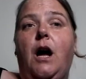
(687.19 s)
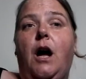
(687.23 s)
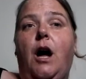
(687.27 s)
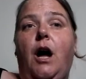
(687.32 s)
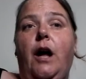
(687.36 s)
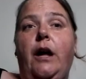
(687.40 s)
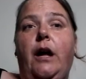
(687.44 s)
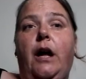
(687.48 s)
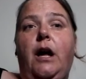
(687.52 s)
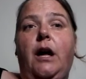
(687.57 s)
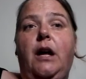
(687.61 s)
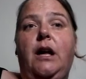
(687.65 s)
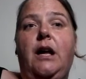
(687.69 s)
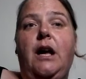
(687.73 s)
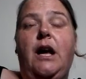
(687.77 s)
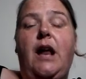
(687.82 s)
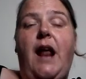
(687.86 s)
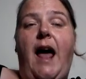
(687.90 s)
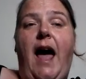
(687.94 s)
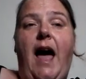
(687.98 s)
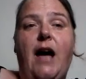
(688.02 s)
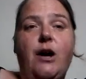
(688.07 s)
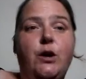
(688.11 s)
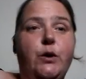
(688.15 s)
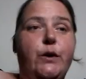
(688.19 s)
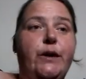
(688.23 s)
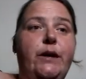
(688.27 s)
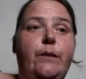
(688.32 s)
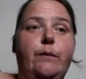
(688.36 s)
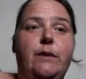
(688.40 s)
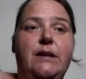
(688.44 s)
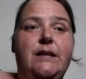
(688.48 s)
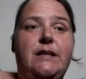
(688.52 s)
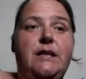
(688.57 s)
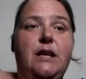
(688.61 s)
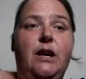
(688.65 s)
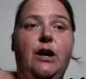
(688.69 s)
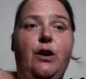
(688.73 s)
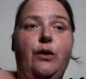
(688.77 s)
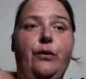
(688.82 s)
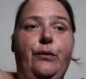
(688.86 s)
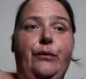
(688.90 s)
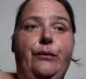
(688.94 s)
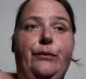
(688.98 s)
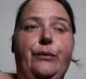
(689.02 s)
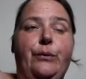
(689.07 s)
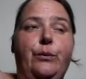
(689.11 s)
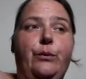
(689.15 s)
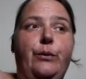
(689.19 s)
I get angry at myself